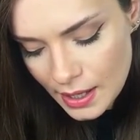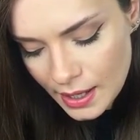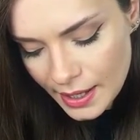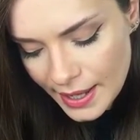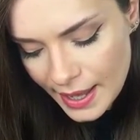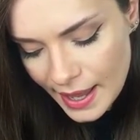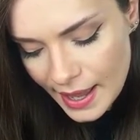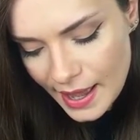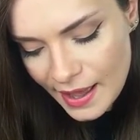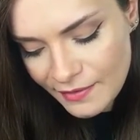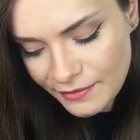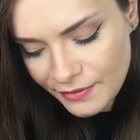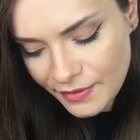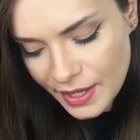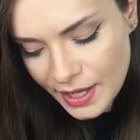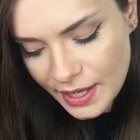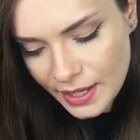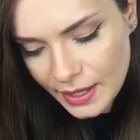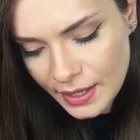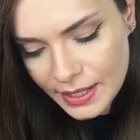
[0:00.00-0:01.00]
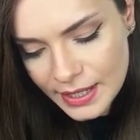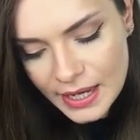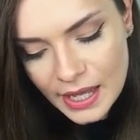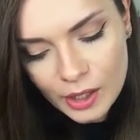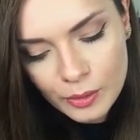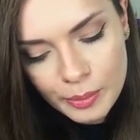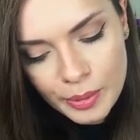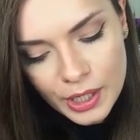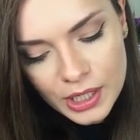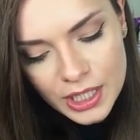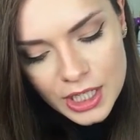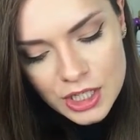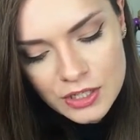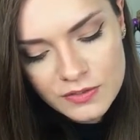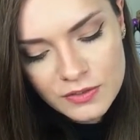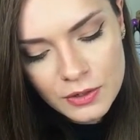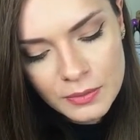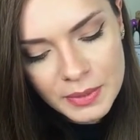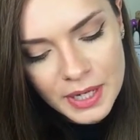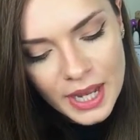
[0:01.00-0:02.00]
I have a nail polish
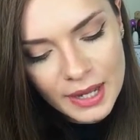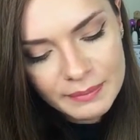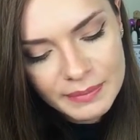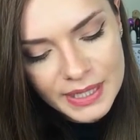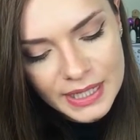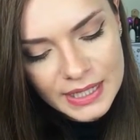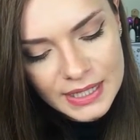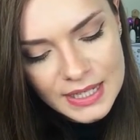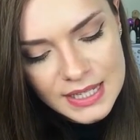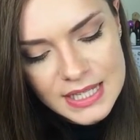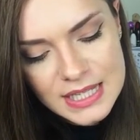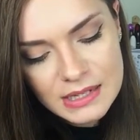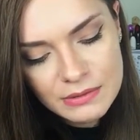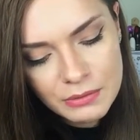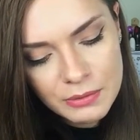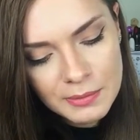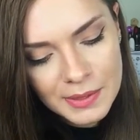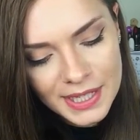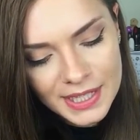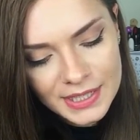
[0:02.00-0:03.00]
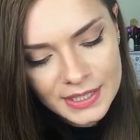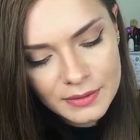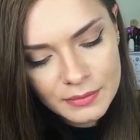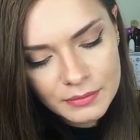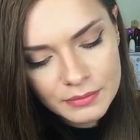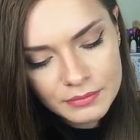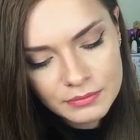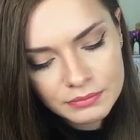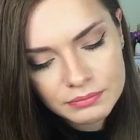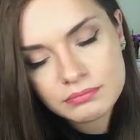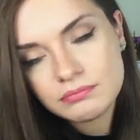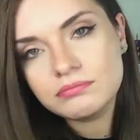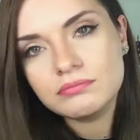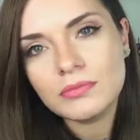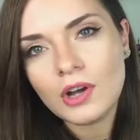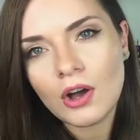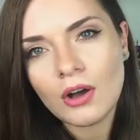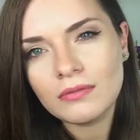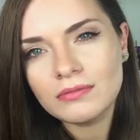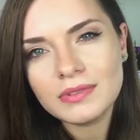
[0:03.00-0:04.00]
from Gabrini. It's a Romanian,
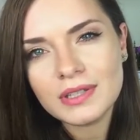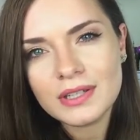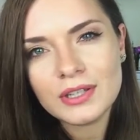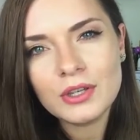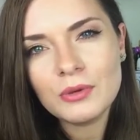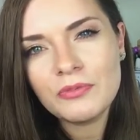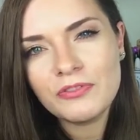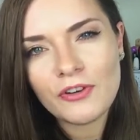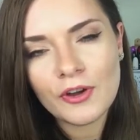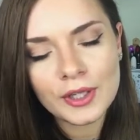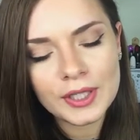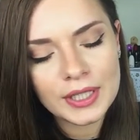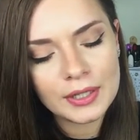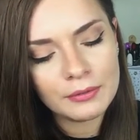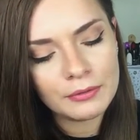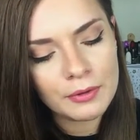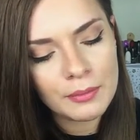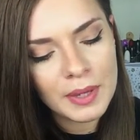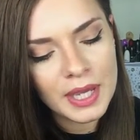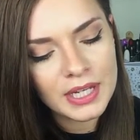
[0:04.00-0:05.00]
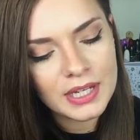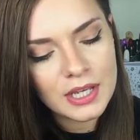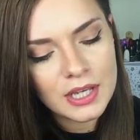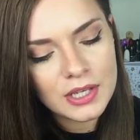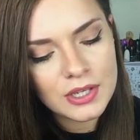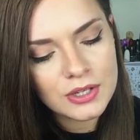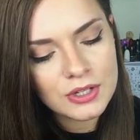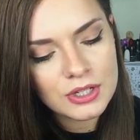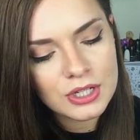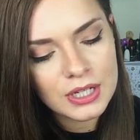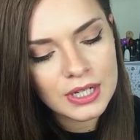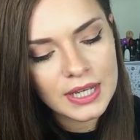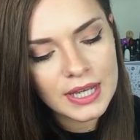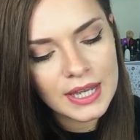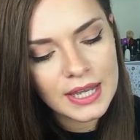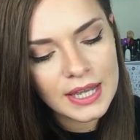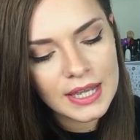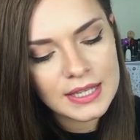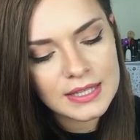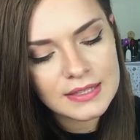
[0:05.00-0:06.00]
you find it in Romania usually.
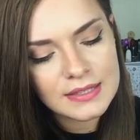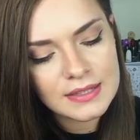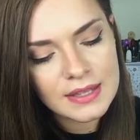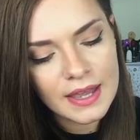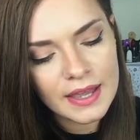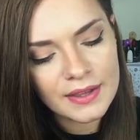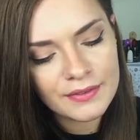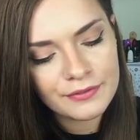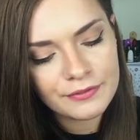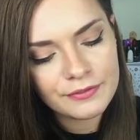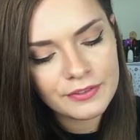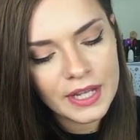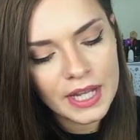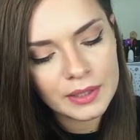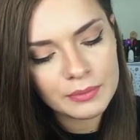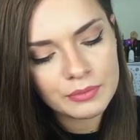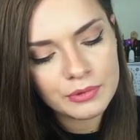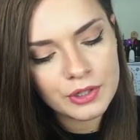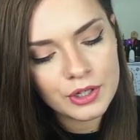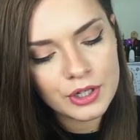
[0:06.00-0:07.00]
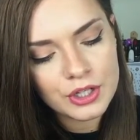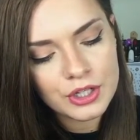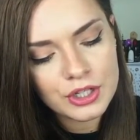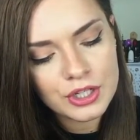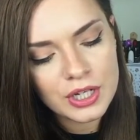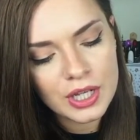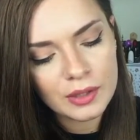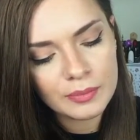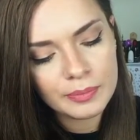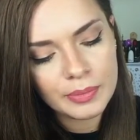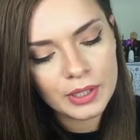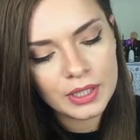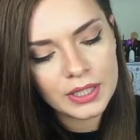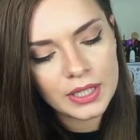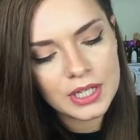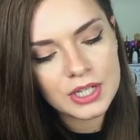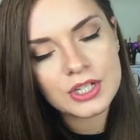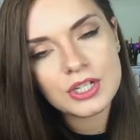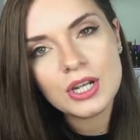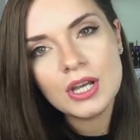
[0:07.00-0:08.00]
It's a flat brush nail
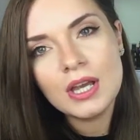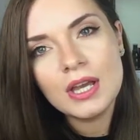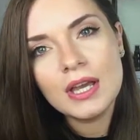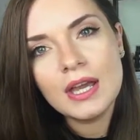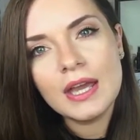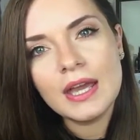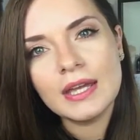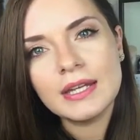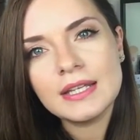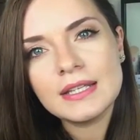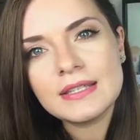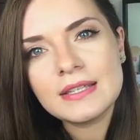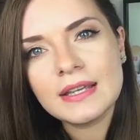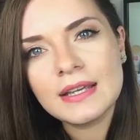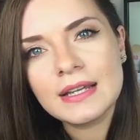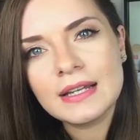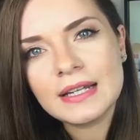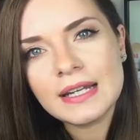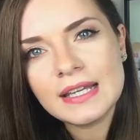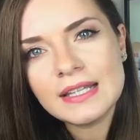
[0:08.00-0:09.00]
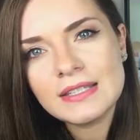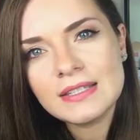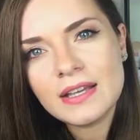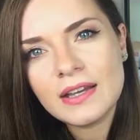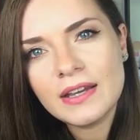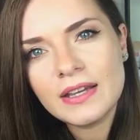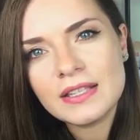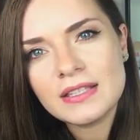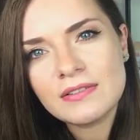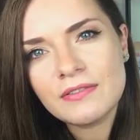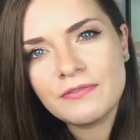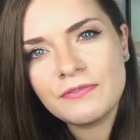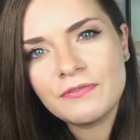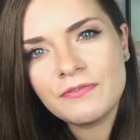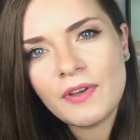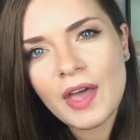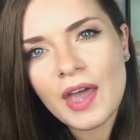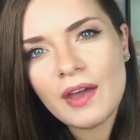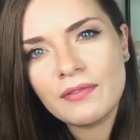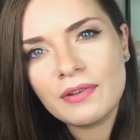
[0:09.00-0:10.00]
polish and it's a glitter. It's a
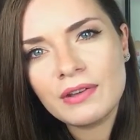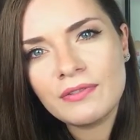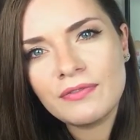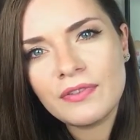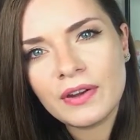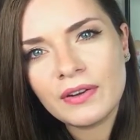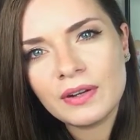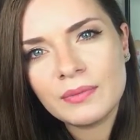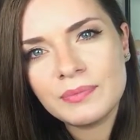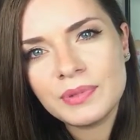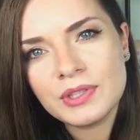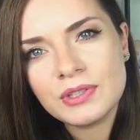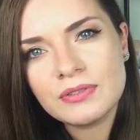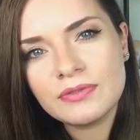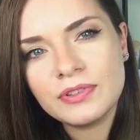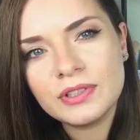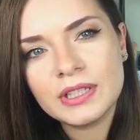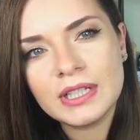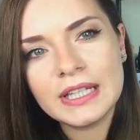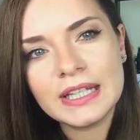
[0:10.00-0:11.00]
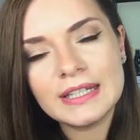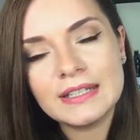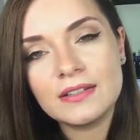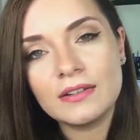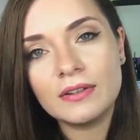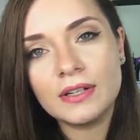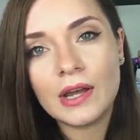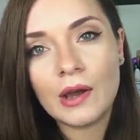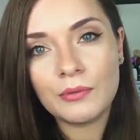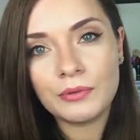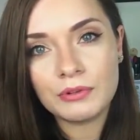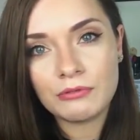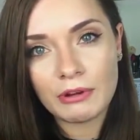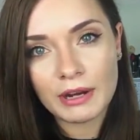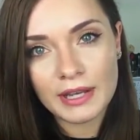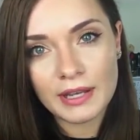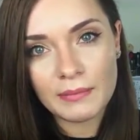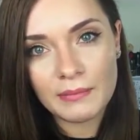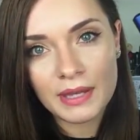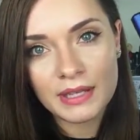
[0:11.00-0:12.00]
very very beautiful glitter, and I would
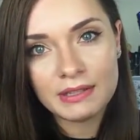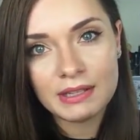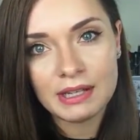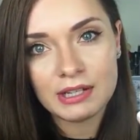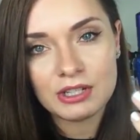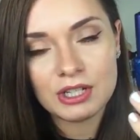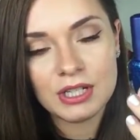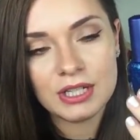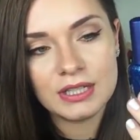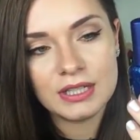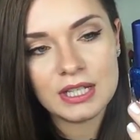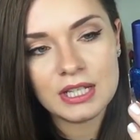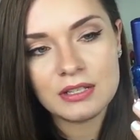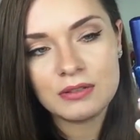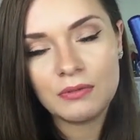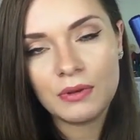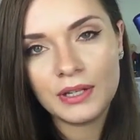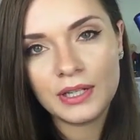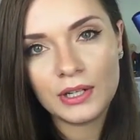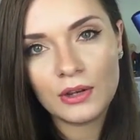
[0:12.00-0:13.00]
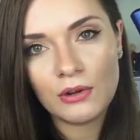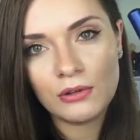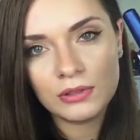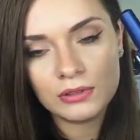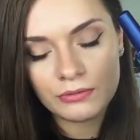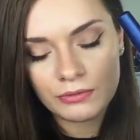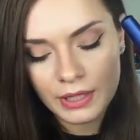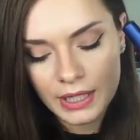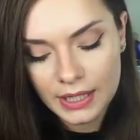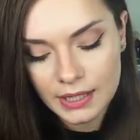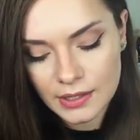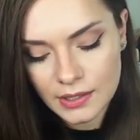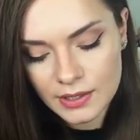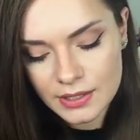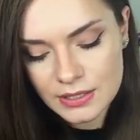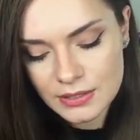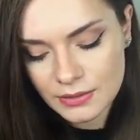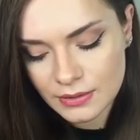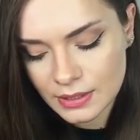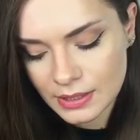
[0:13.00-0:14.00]
recommend actually this one. It holds really
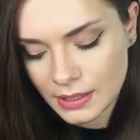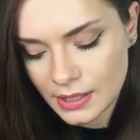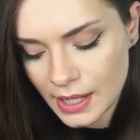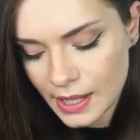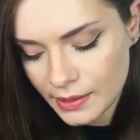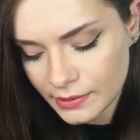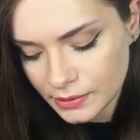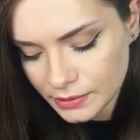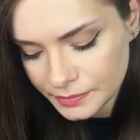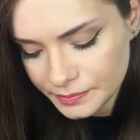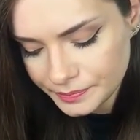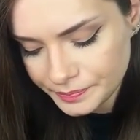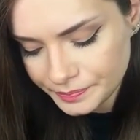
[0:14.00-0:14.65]
nice on the nail.